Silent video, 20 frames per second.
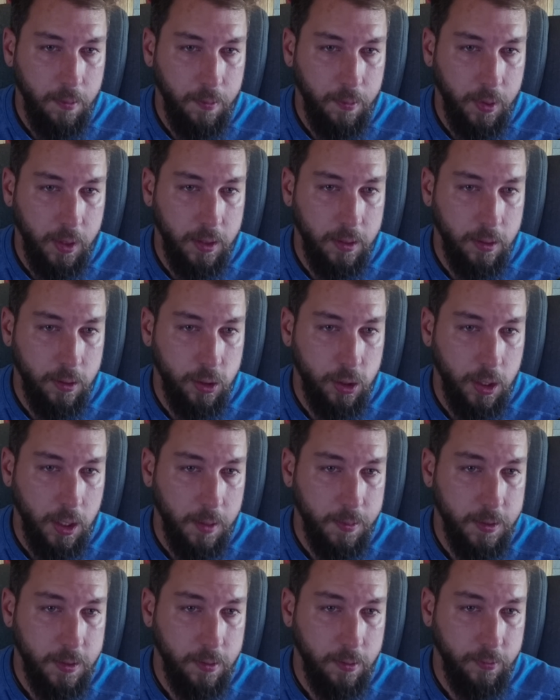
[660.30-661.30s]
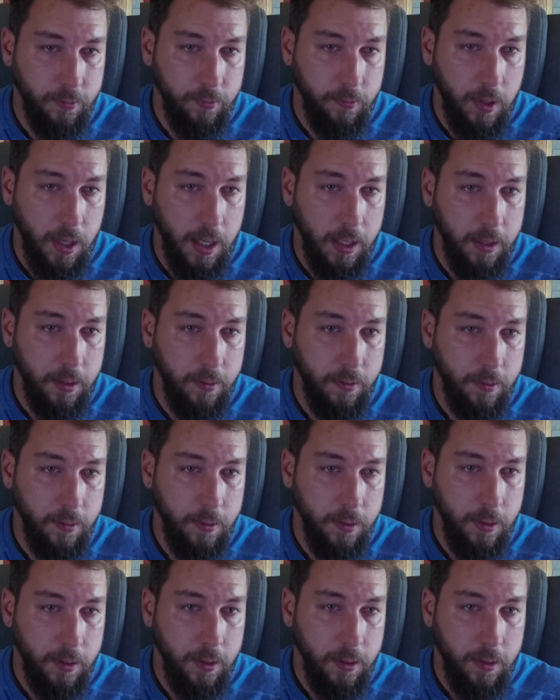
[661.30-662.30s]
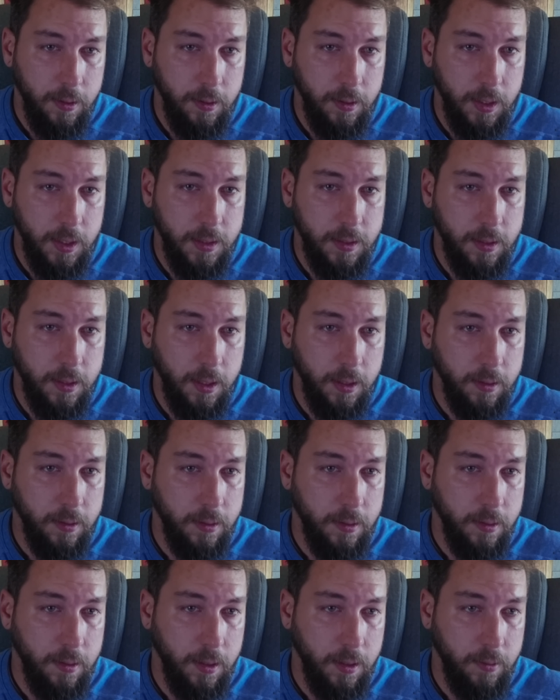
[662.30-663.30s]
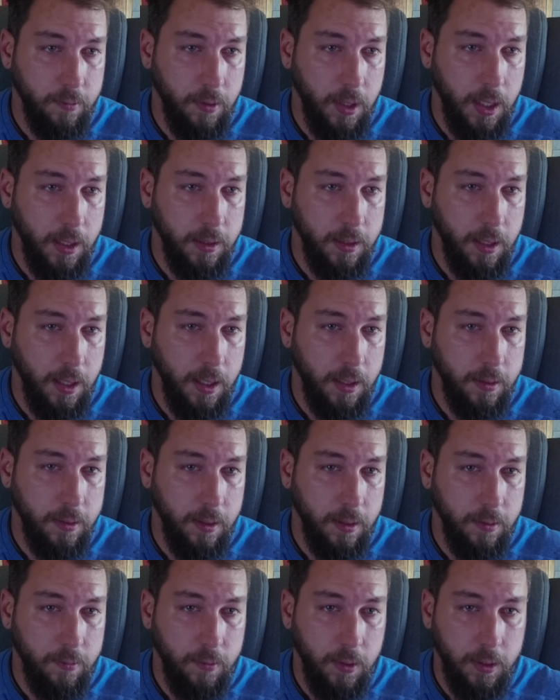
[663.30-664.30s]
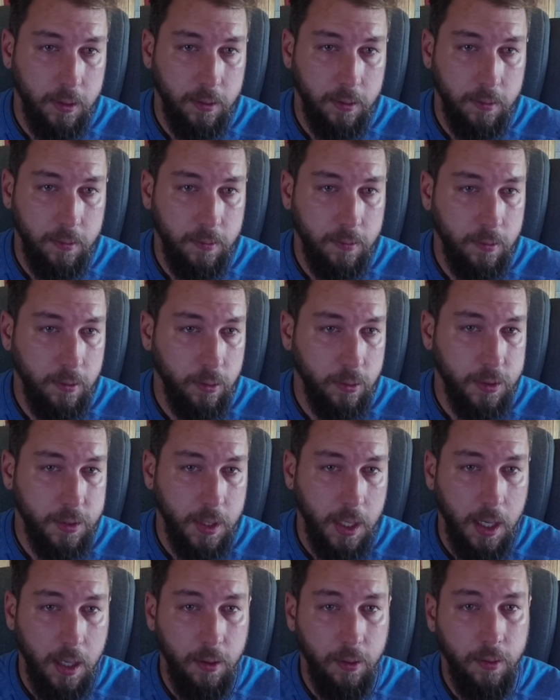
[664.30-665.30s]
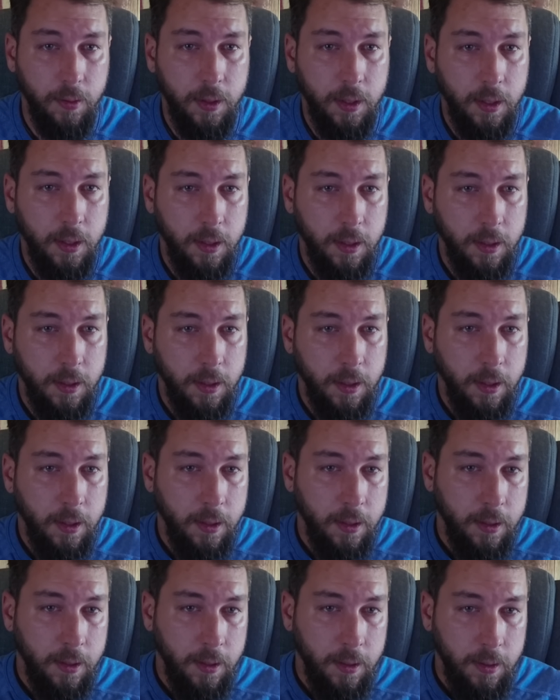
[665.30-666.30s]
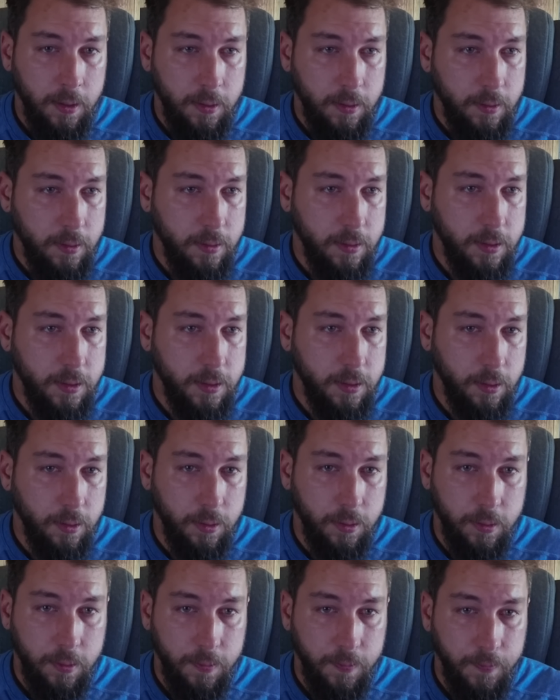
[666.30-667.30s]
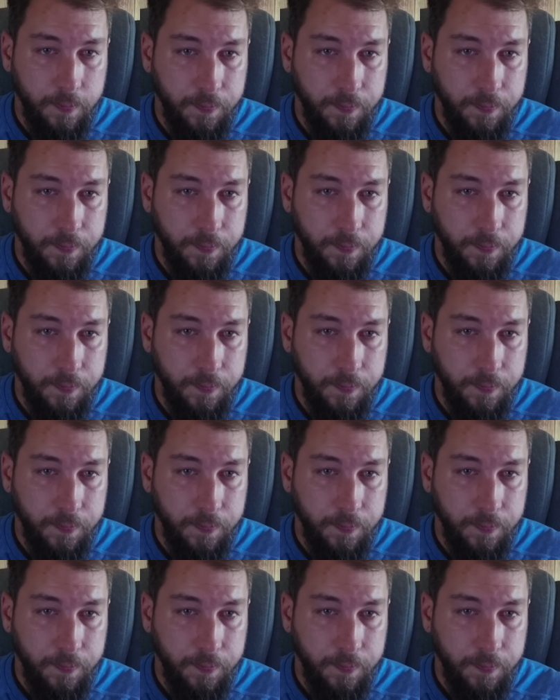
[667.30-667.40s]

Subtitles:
print the shapes of why this and why that and what looks how. So